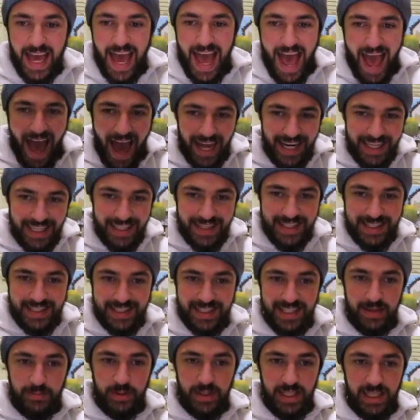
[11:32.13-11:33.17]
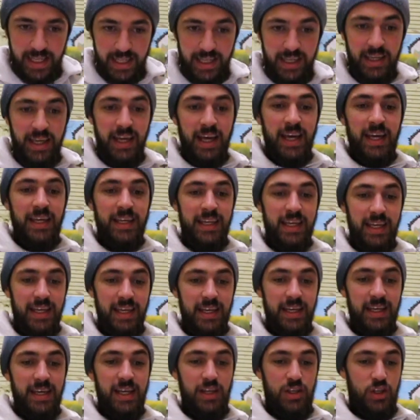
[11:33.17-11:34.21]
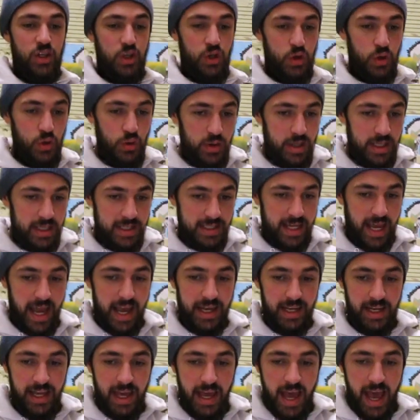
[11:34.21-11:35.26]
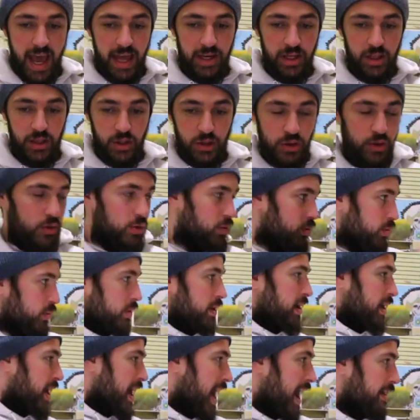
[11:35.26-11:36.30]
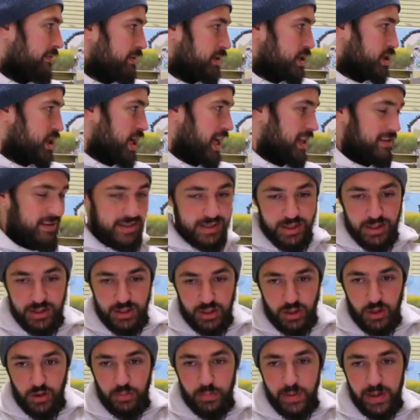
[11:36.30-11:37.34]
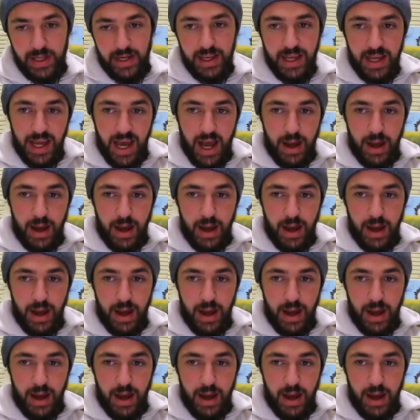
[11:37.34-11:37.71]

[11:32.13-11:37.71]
adding the CBD ghee to the site and you have a chance to scoop it.